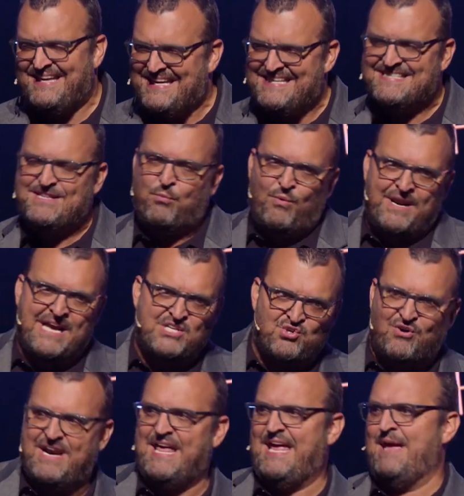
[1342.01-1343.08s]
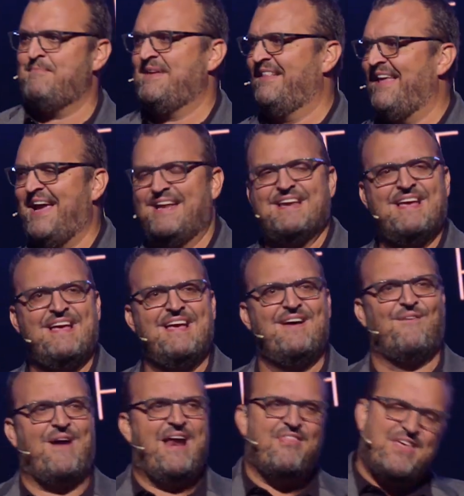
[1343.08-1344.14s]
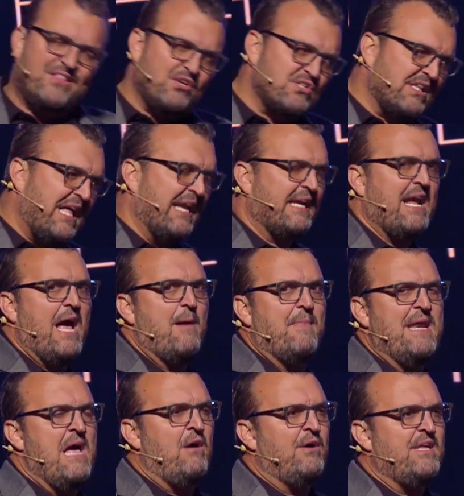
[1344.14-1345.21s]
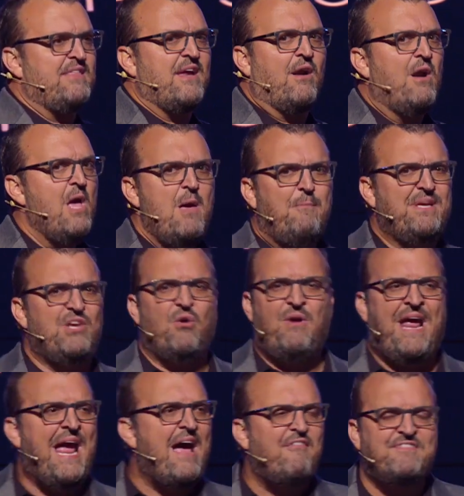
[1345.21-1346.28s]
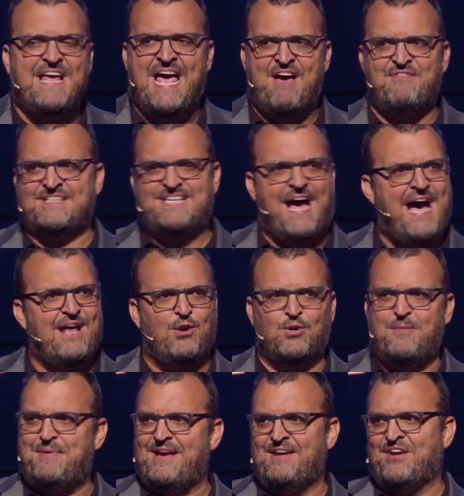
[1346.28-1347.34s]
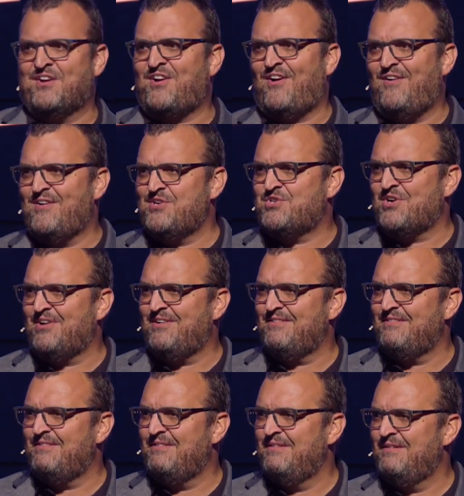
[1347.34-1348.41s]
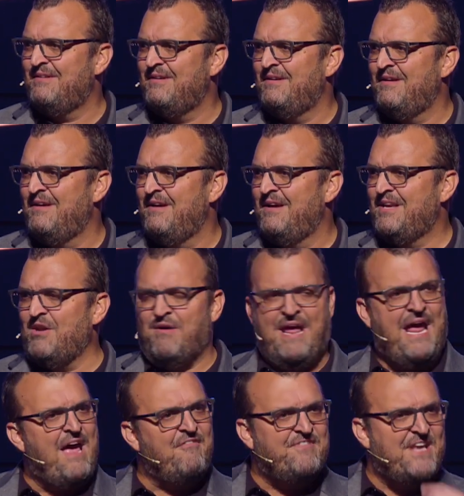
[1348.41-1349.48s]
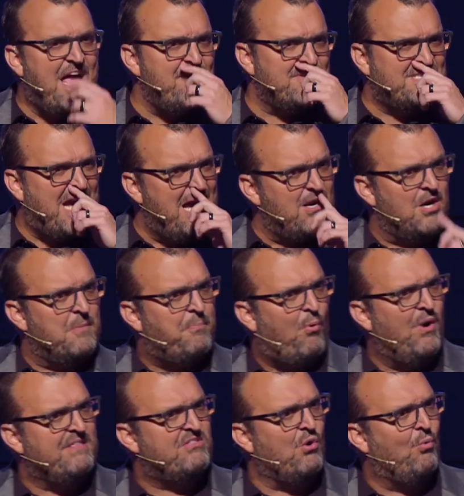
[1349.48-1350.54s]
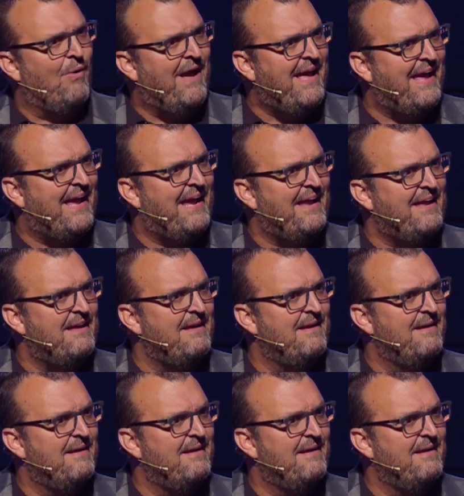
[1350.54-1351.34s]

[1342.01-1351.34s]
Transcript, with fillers: He's the one I try to emulate, right? I think there's a lot of commonality there. But you don't have to have a title to be an encourager, you don't have to have a title to point the way.